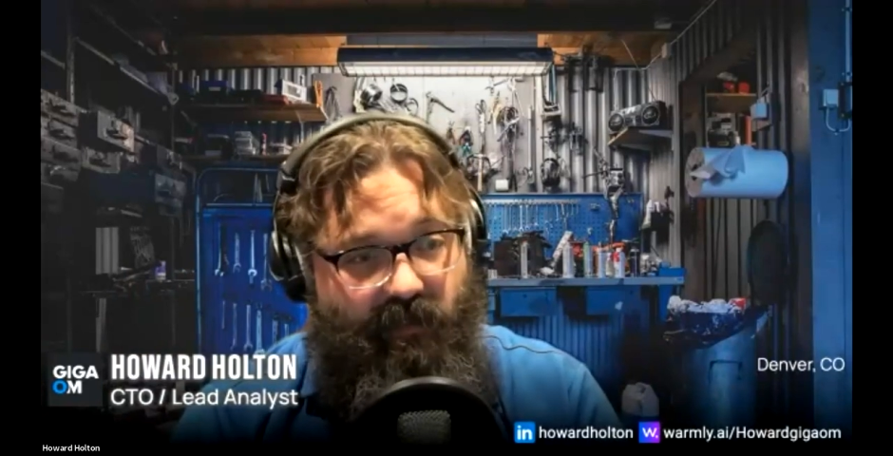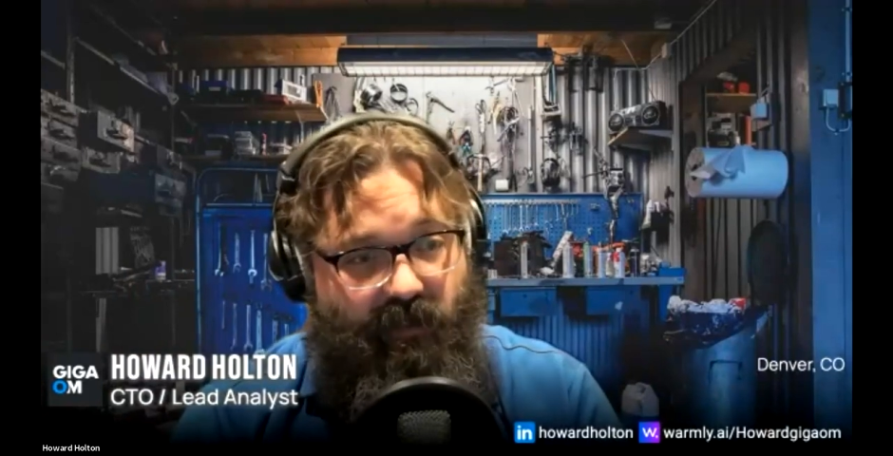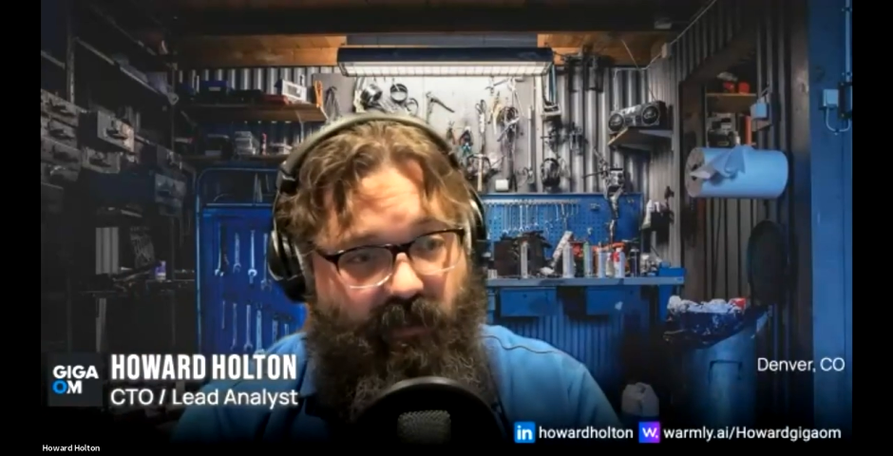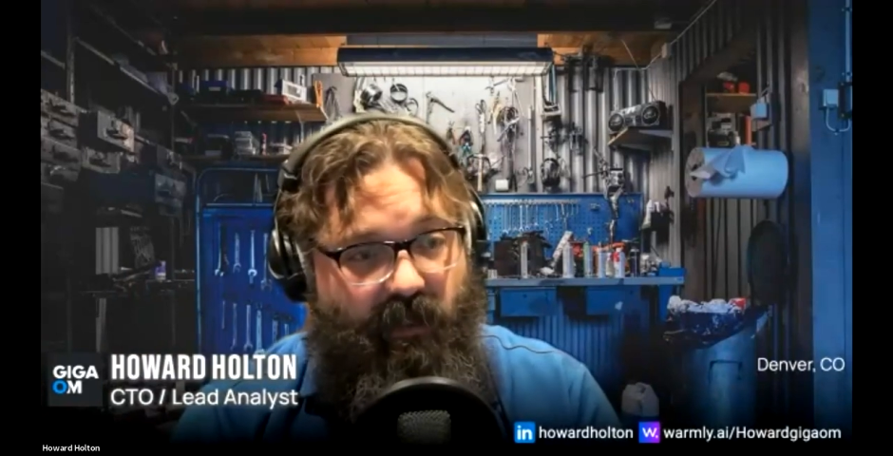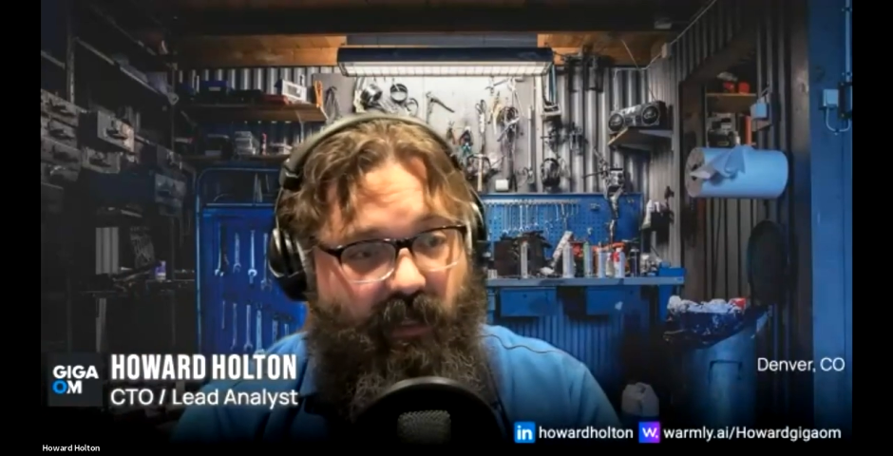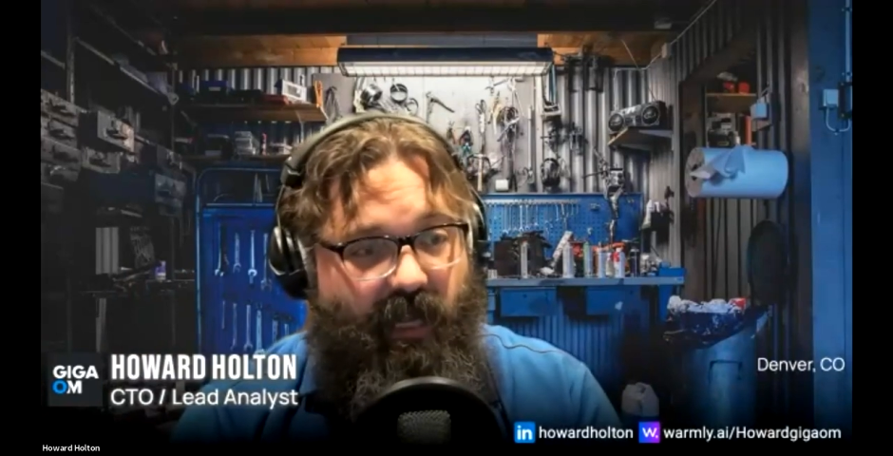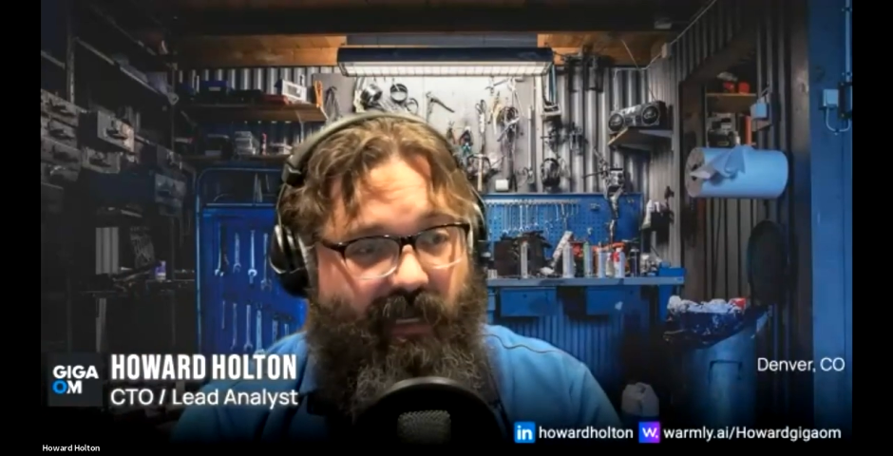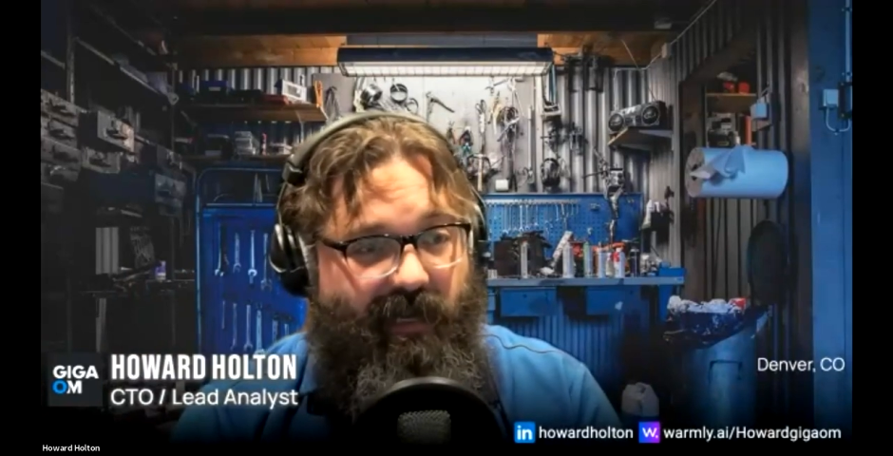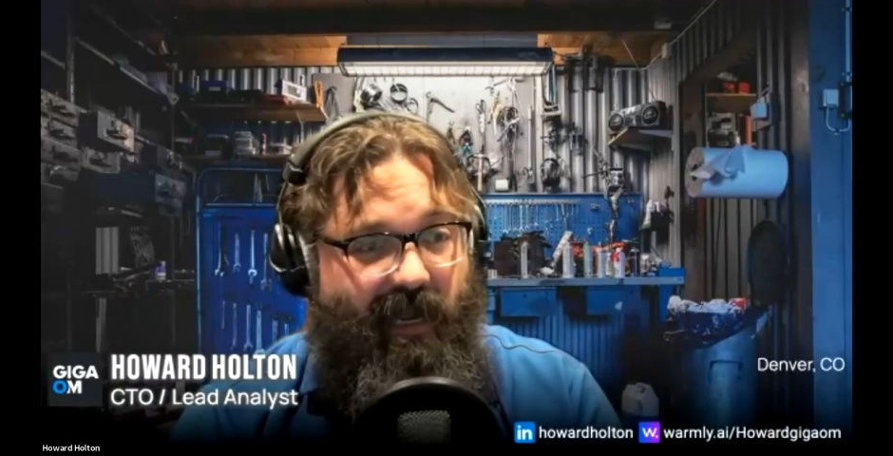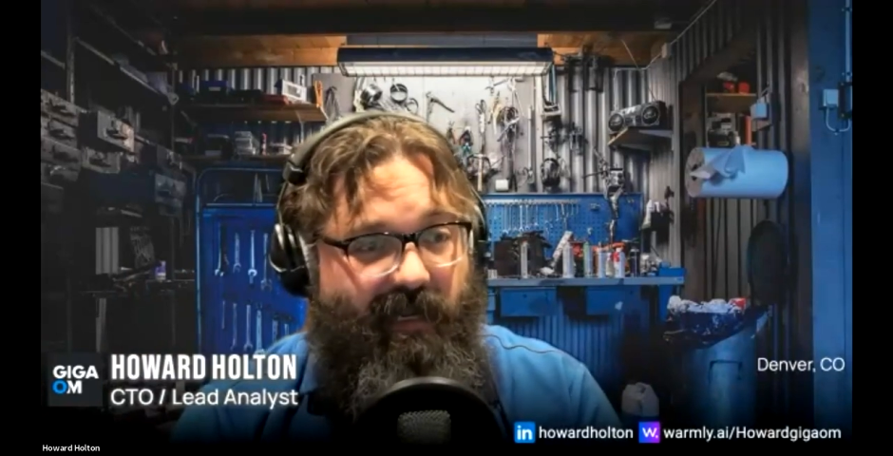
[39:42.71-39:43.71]
and
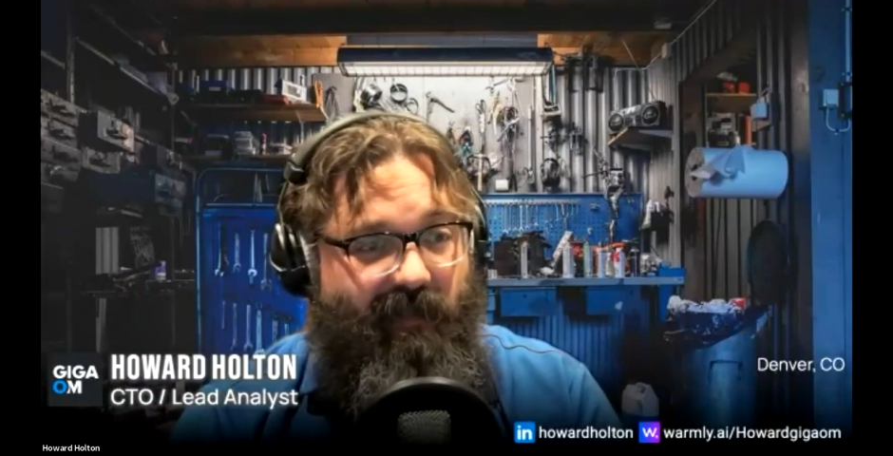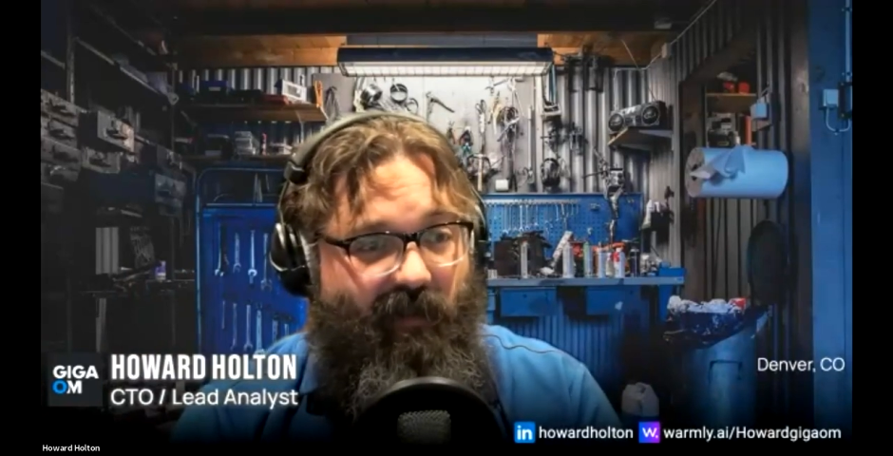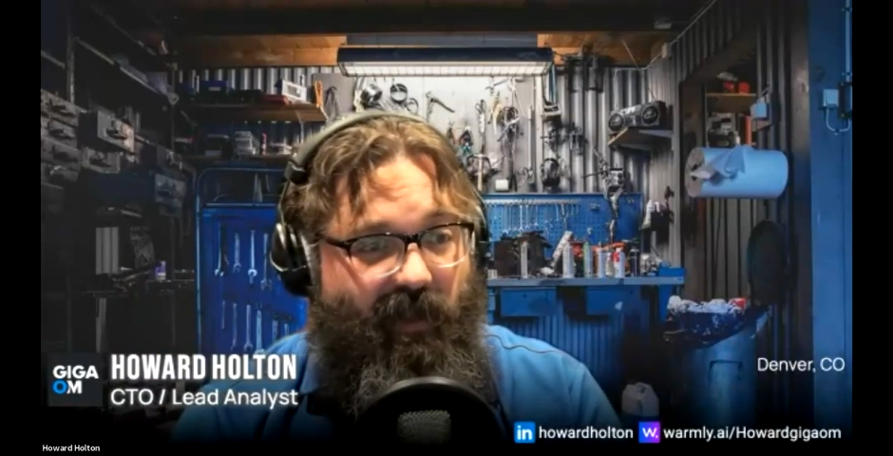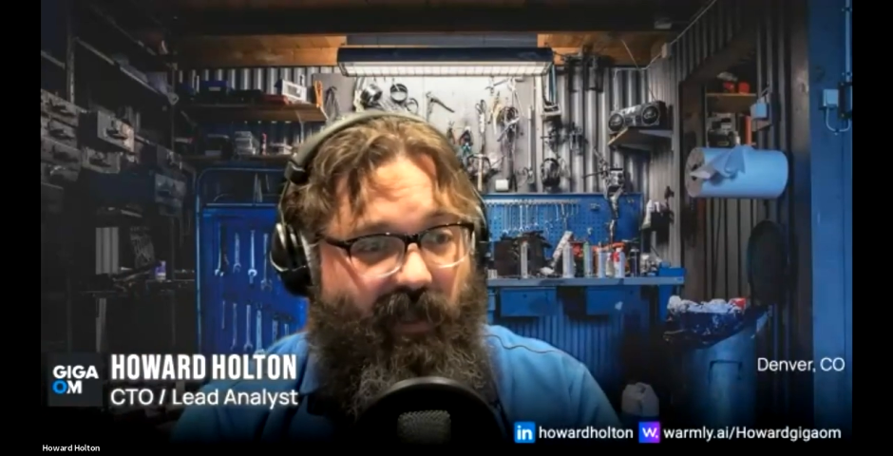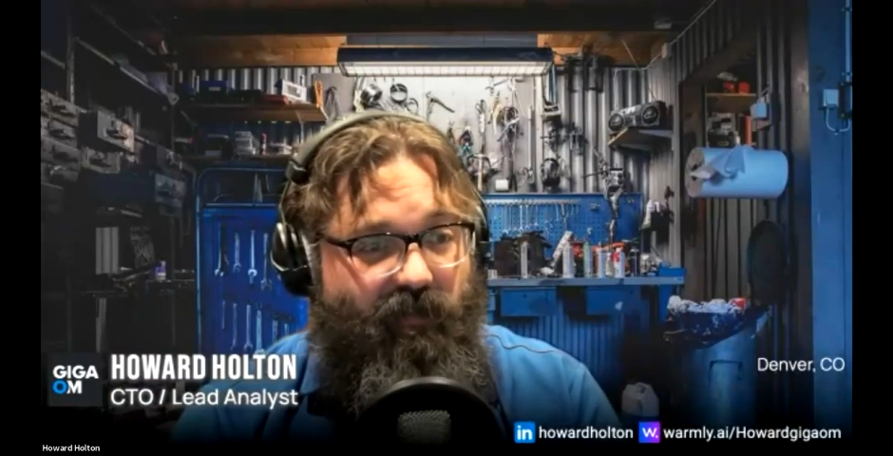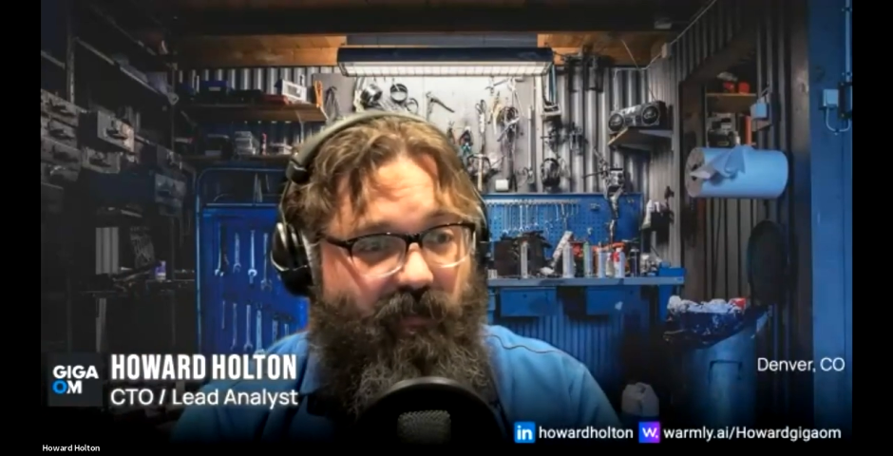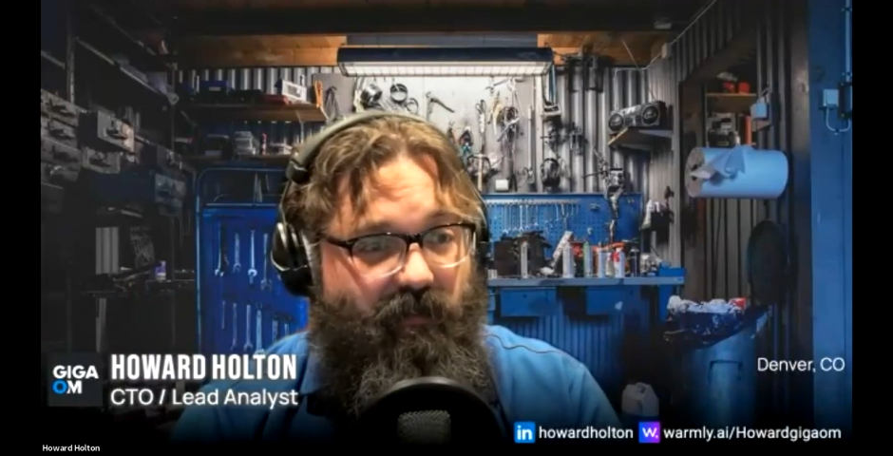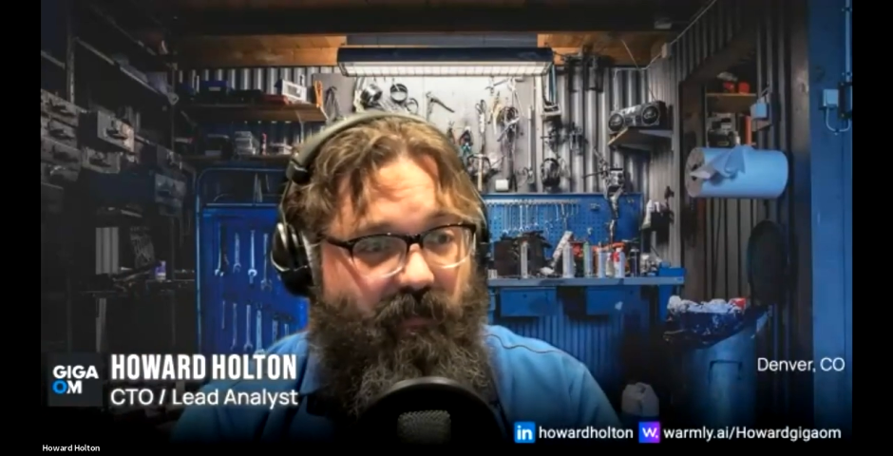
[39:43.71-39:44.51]
90 logins.